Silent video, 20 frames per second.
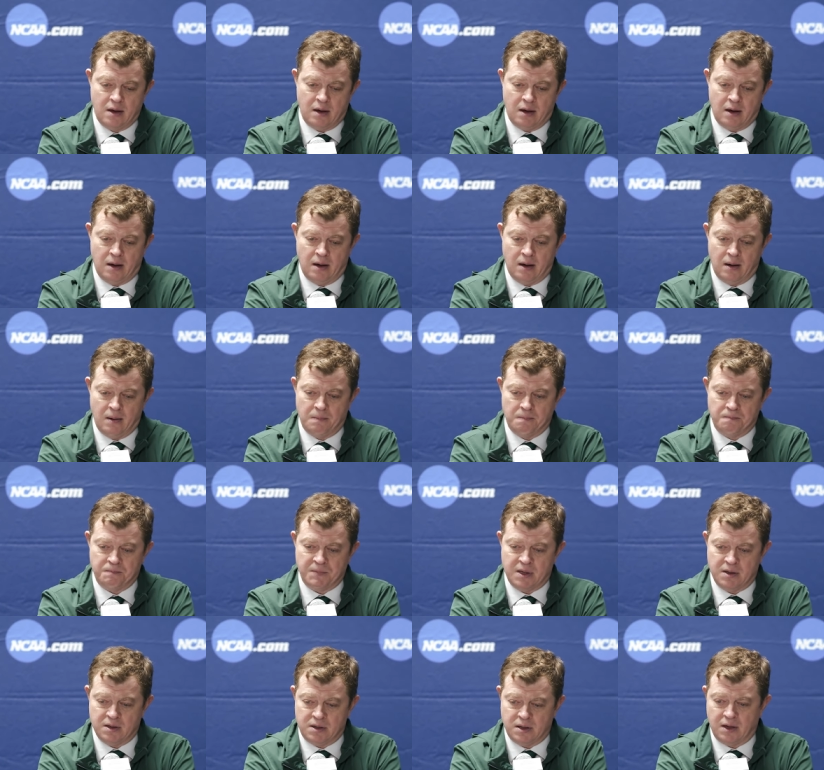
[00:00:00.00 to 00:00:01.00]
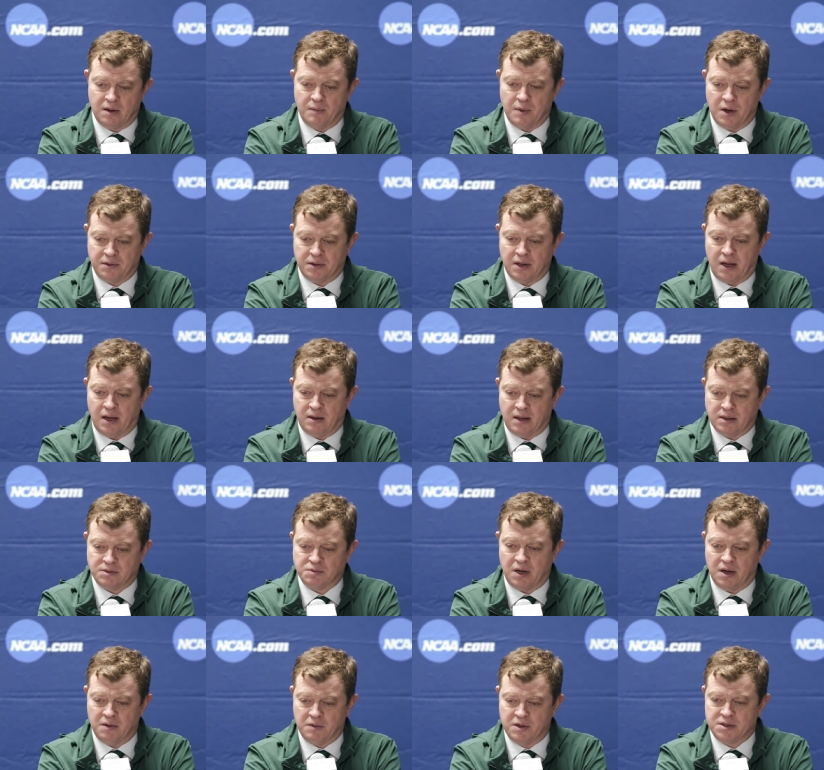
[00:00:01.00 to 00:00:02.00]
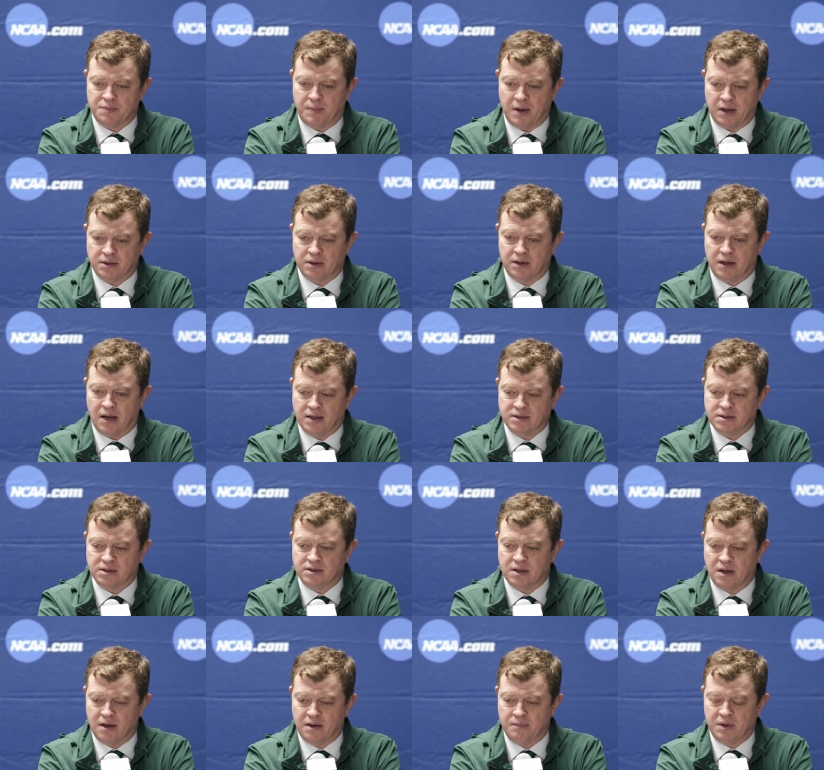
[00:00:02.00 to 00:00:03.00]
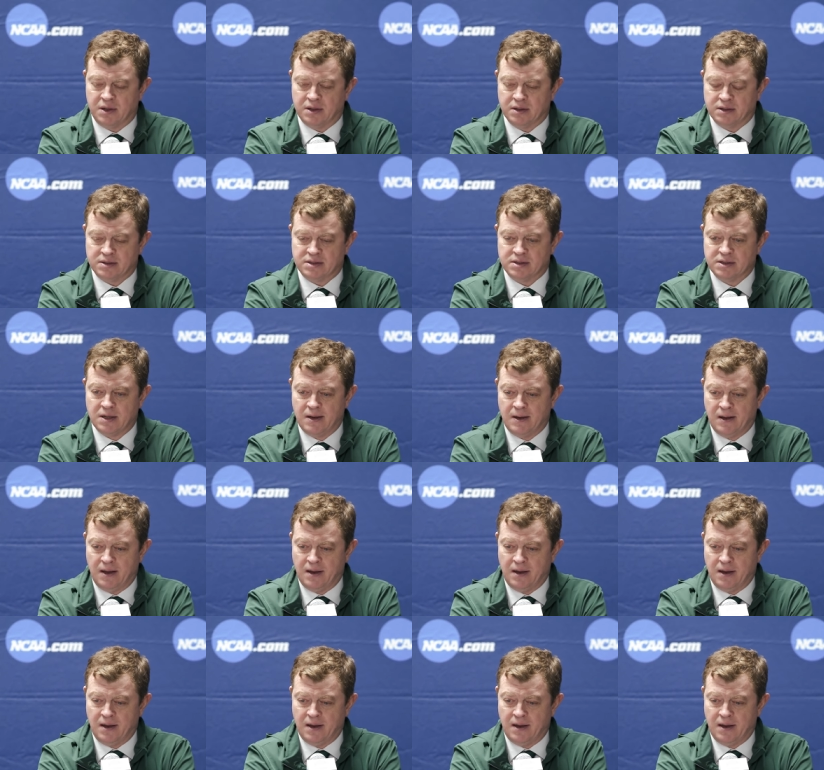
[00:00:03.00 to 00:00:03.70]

And you think about that, that's why I respect our guys a ton, because